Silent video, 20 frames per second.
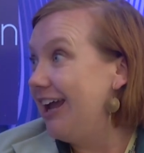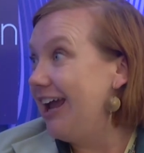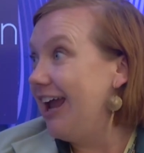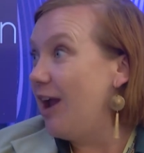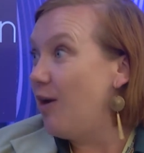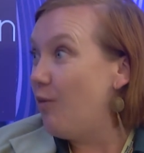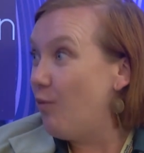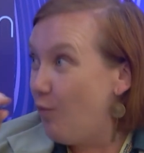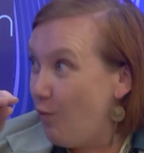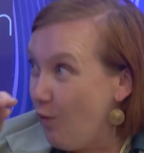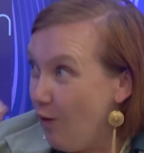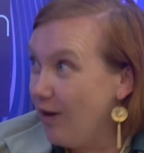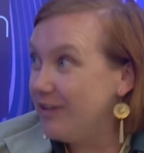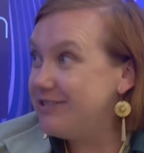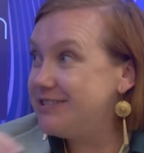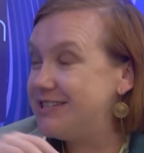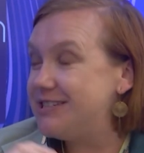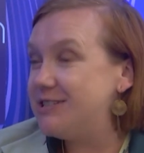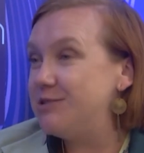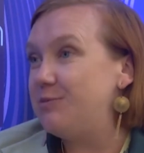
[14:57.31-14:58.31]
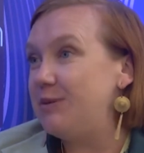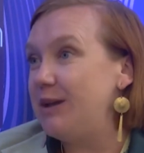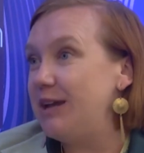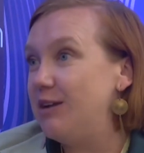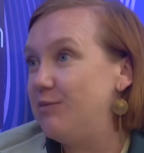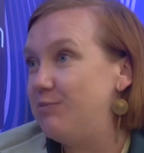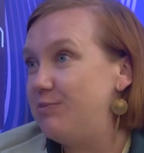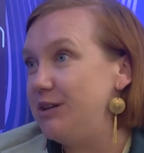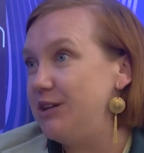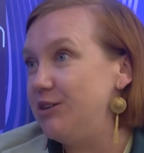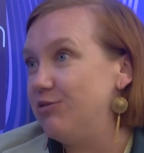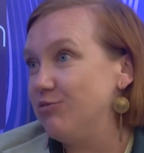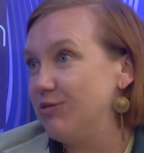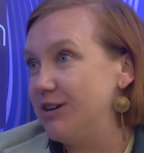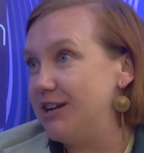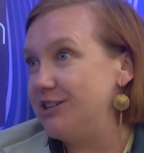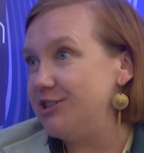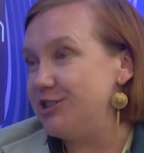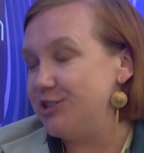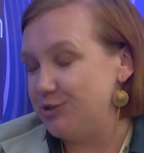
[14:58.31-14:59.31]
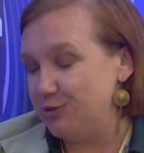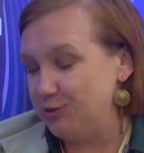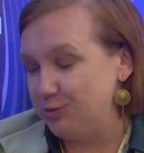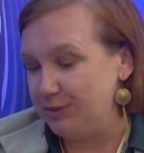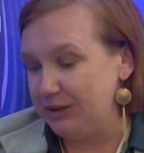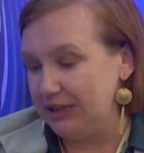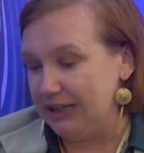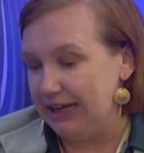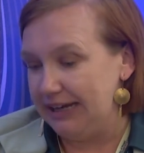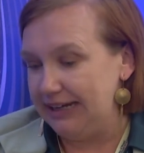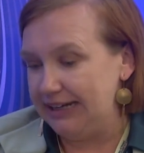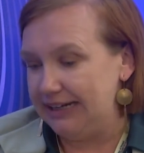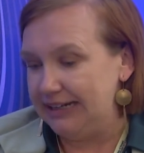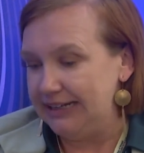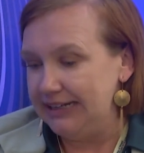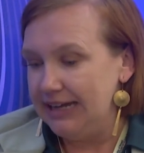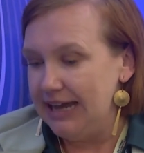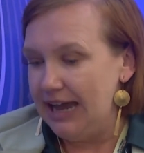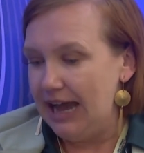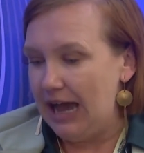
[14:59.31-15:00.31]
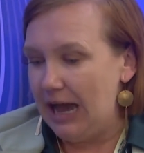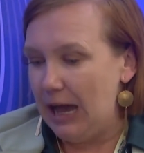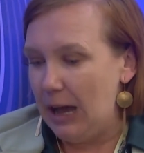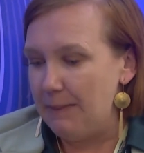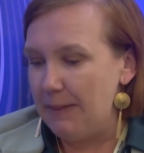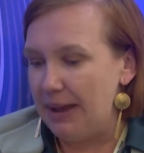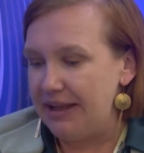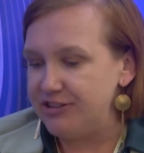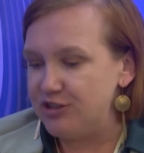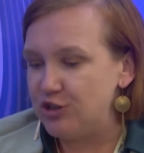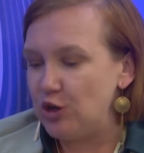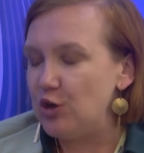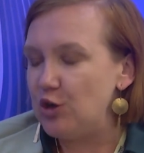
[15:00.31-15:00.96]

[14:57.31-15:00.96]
It wants to be a big regional player. And so